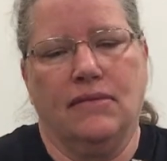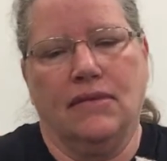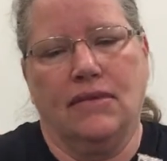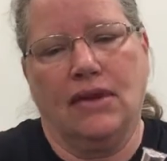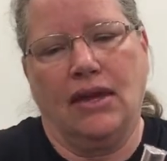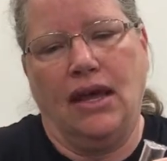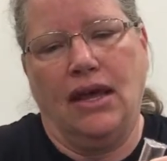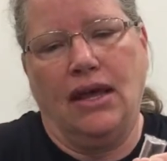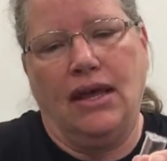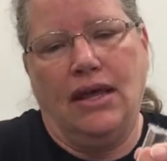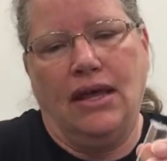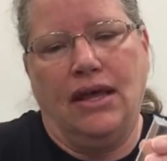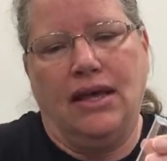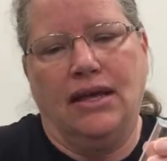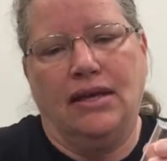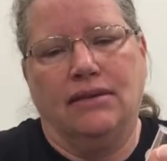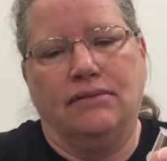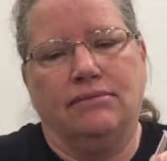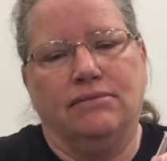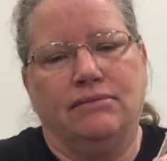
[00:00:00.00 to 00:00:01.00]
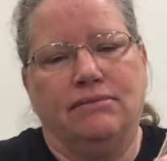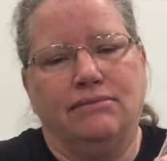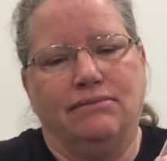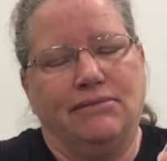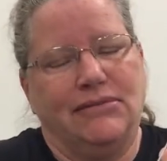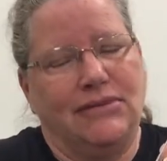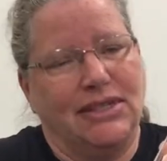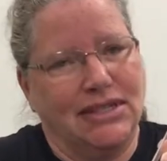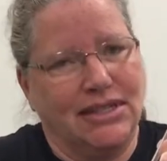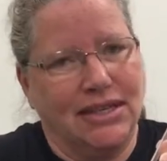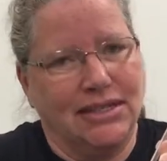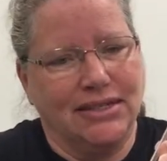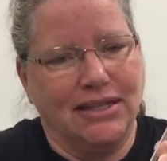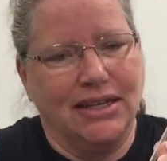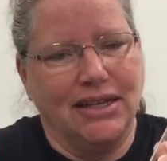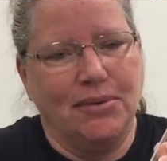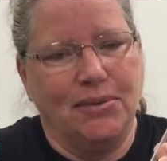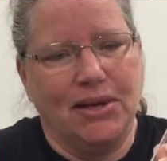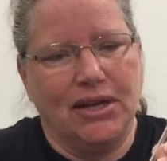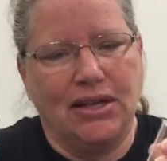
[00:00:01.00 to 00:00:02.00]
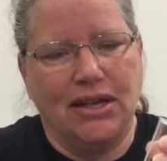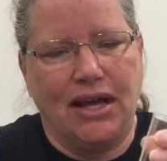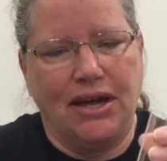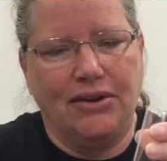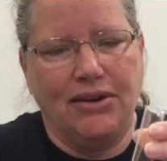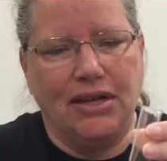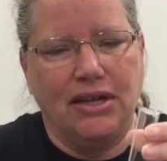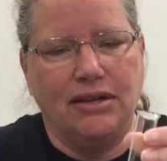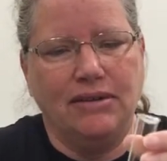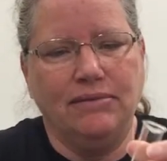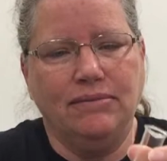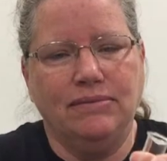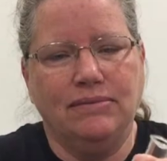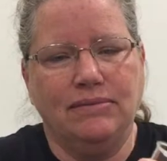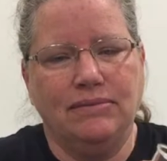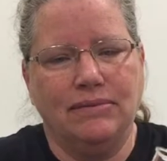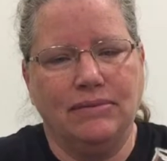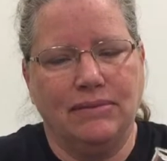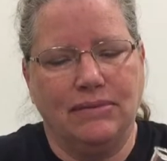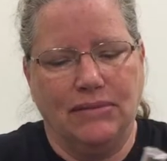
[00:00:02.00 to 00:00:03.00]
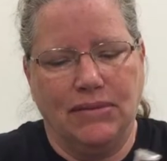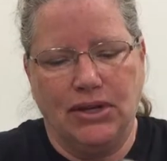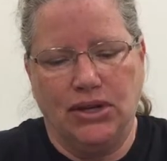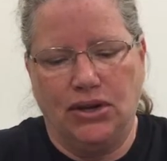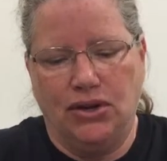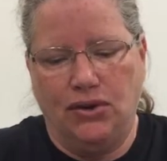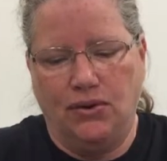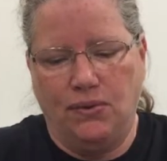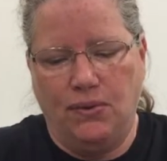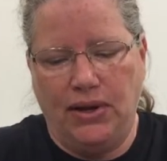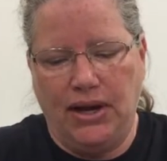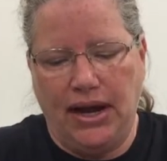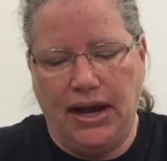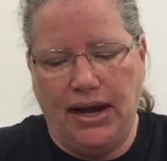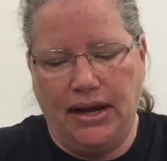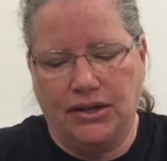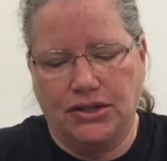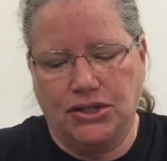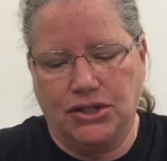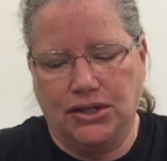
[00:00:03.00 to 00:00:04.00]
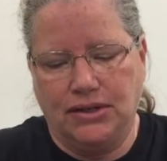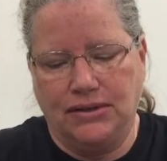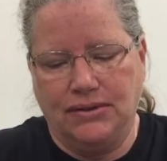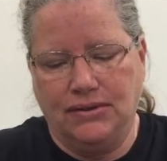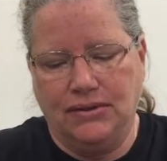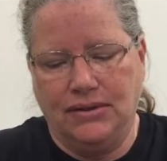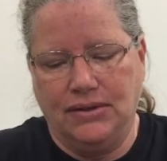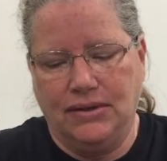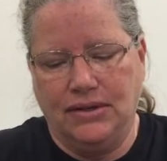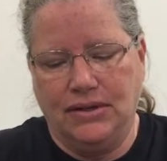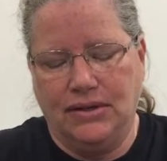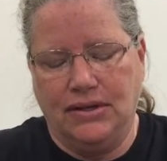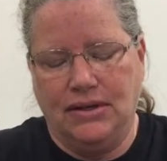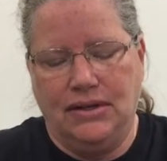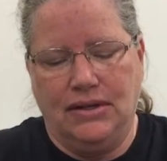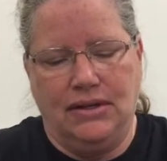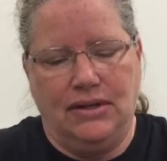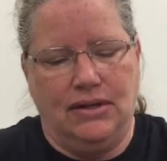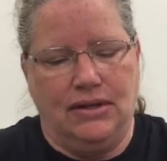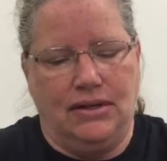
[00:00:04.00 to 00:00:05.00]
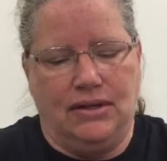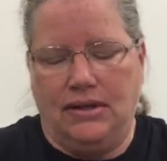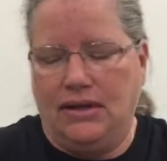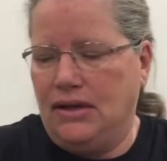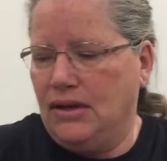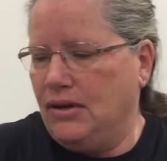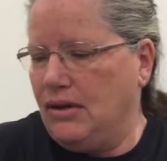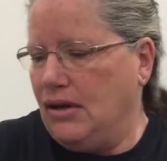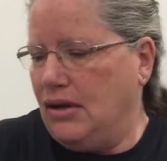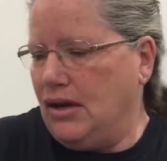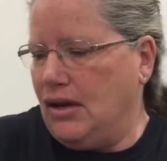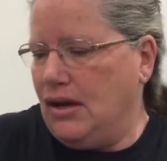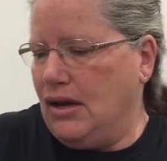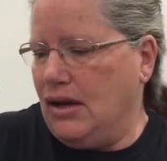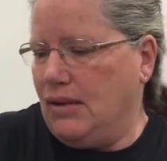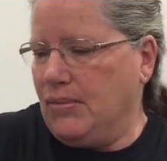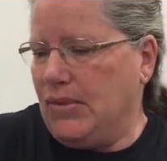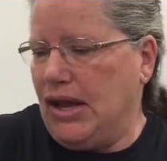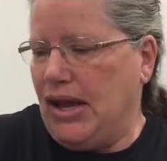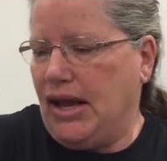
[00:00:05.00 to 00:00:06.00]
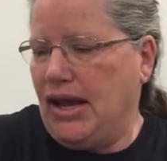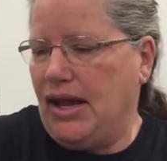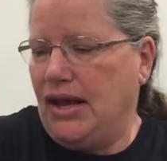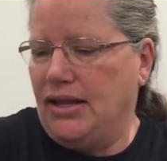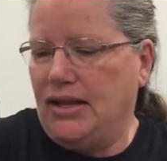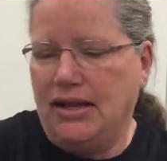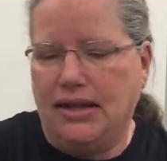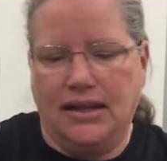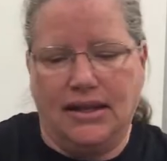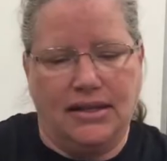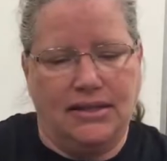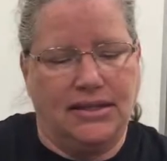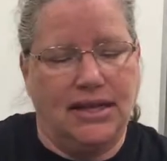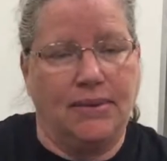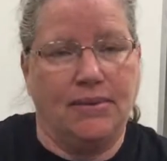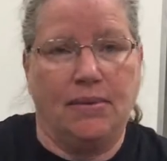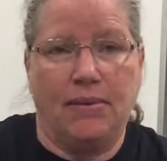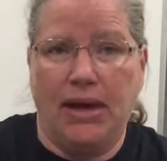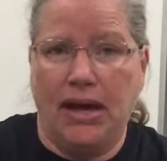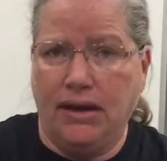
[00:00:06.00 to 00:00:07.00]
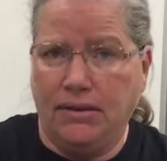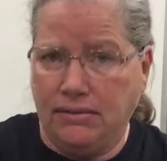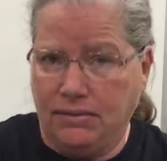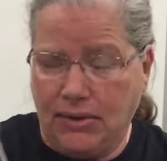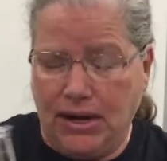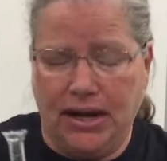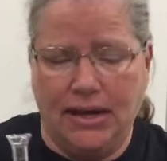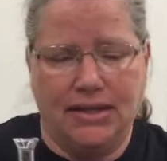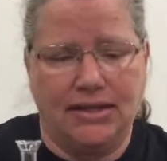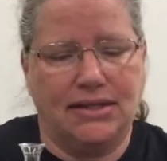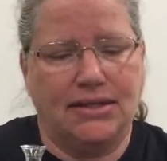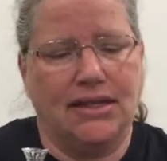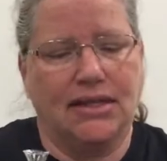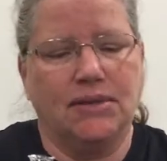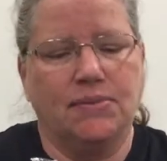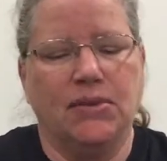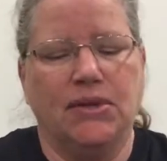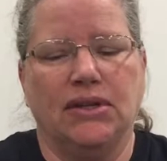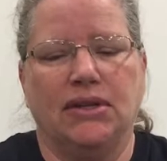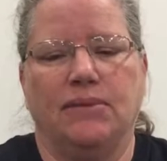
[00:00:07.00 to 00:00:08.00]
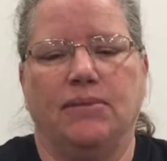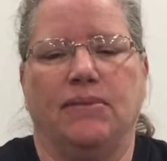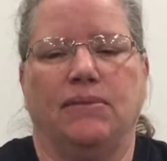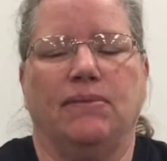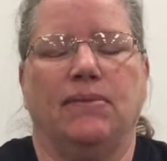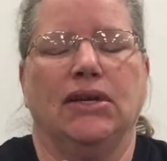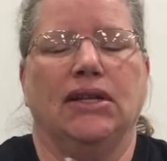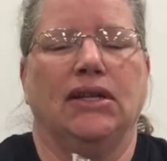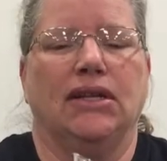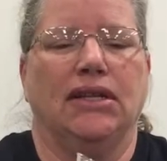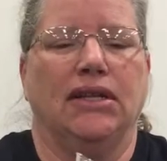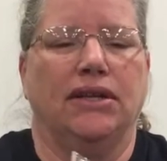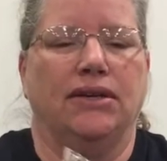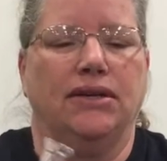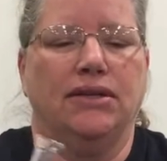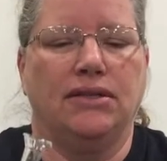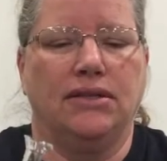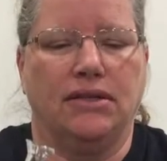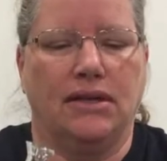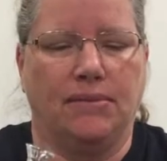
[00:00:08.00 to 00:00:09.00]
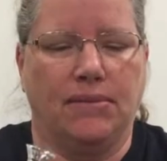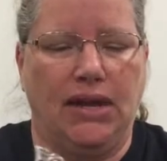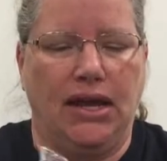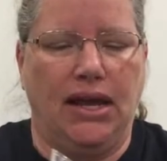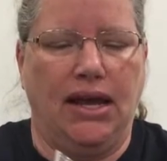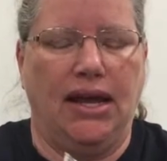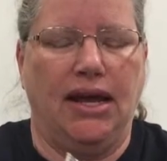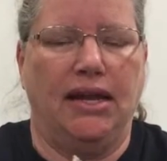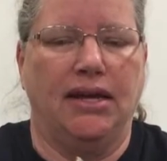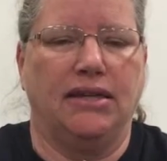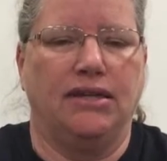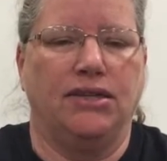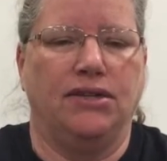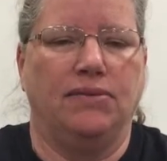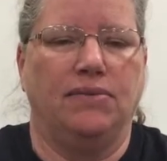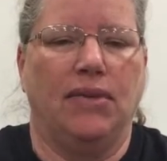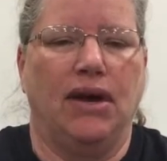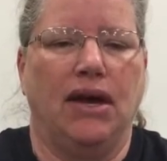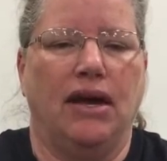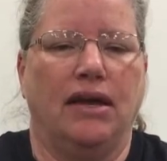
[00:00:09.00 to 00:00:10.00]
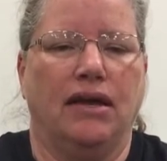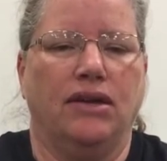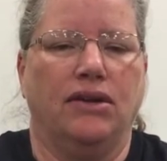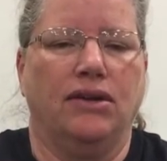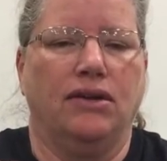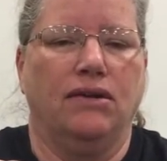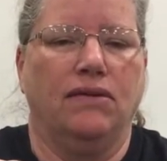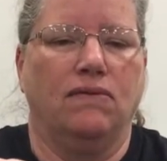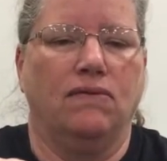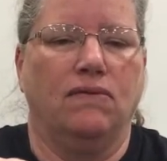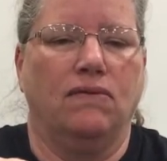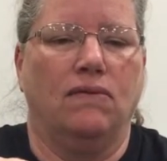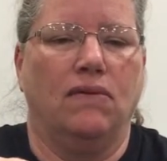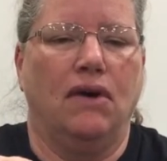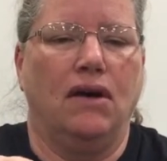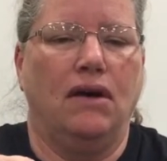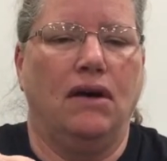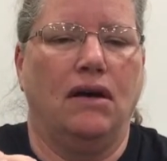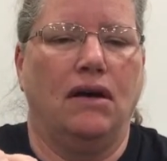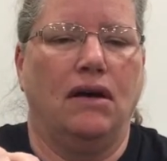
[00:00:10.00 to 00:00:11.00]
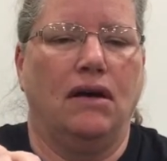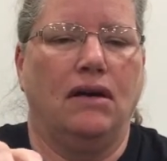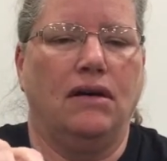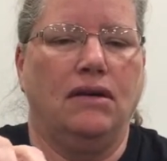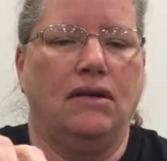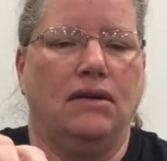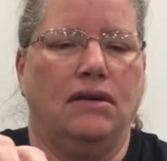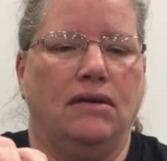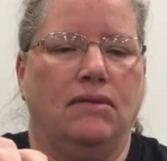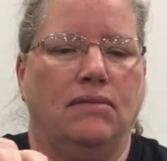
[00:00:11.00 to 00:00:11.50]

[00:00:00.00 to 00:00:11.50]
it just gets a little bit cloudy, but no reaction. Now I'm going to add the same amount. We're adding 6 milliliters, and I'm going to add it to my raw,